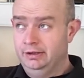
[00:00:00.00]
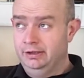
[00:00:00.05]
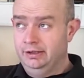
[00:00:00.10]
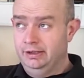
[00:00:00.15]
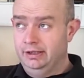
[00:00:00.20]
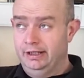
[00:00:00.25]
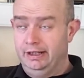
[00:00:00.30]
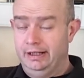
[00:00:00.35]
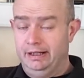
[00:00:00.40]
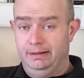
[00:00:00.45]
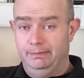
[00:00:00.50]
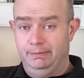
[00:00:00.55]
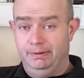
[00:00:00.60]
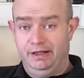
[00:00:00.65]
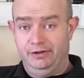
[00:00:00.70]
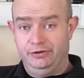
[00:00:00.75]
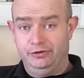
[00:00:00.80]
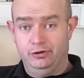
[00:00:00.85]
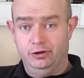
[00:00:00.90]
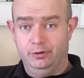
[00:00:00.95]

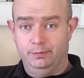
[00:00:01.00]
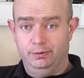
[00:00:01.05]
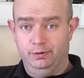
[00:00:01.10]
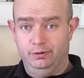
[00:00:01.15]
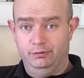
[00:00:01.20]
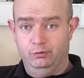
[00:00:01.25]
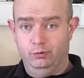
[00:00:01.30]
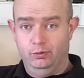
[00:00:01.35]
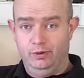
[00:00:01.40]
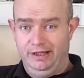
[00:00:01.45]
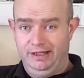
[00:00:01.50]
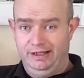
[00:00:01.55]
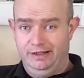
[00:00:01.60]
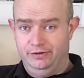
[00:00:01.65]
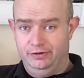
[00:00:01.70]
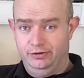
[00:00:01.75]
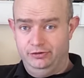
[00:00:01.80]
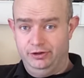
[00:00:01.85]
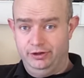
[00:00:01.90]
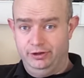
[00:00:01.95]
past couple of weeks
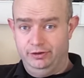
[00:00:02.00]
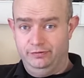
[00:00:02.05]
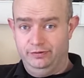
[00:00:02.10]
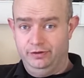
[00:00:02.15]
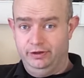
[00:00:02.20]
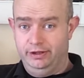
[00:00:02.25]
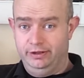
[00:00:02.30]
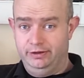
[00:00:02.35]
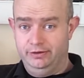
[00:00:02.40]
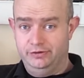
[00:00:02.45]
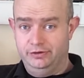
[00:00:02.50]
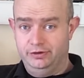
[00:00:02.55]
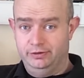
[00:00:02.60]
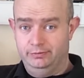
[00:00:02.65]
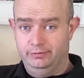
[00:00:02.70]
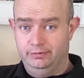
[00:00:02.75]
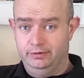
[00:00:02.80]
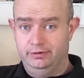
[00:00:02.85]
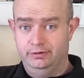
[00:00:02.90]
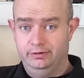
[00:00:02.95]
to try to find
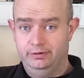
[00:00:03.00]
some